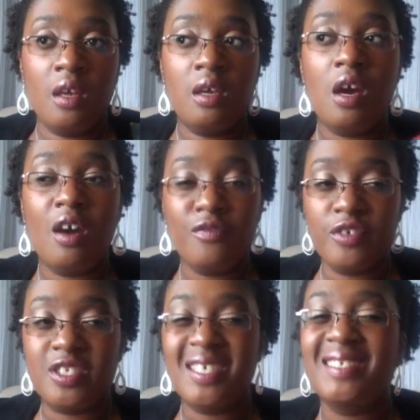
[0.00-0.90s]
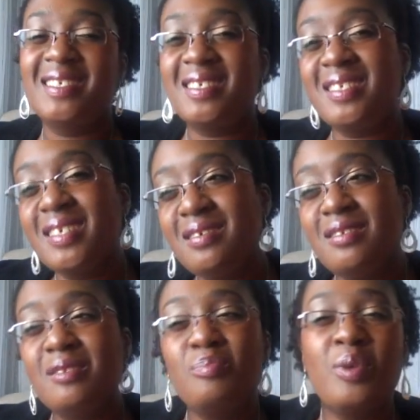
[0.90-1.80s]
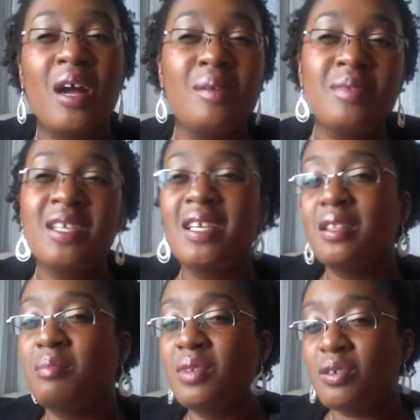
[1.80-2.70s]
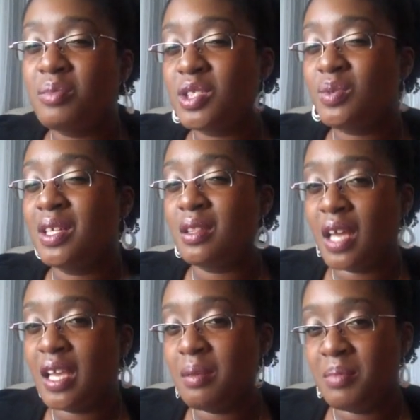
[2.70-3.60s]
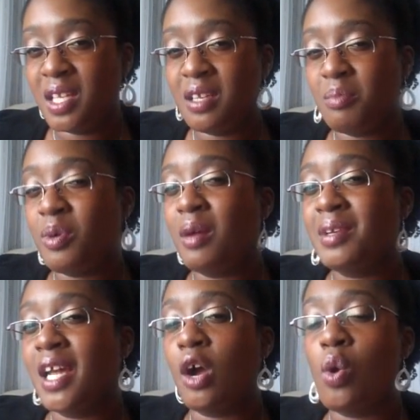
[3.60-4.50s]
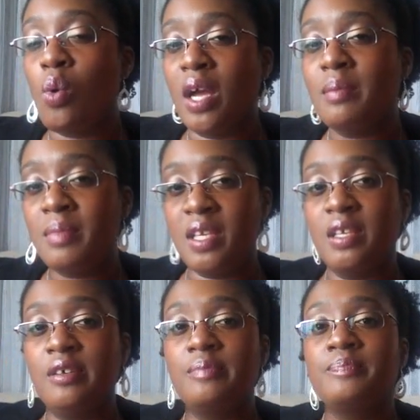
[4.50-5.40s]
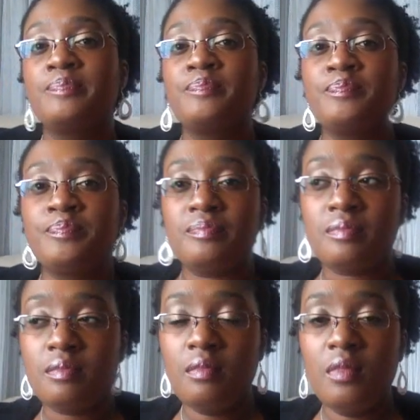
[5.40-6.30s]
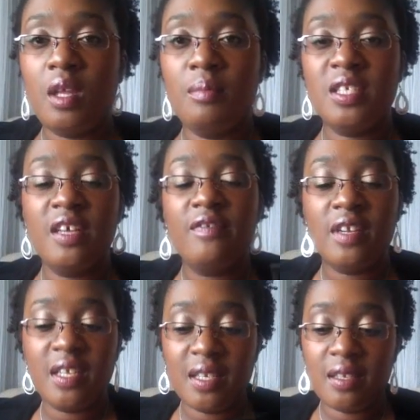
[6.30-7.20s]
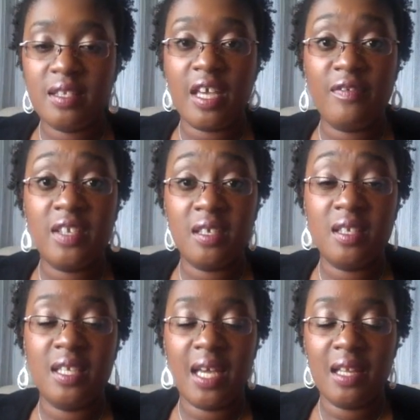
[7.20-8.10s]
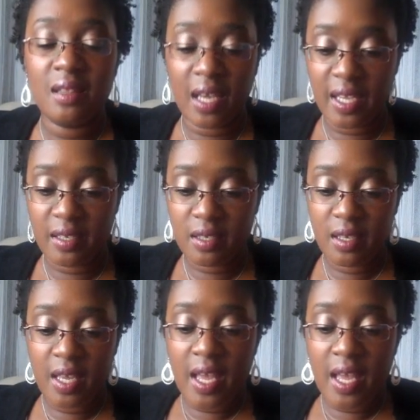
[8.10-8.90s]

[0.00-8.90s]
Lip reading: coverage. It's still probably in the middle between light and medium, probably not quite medium, but definitely not light.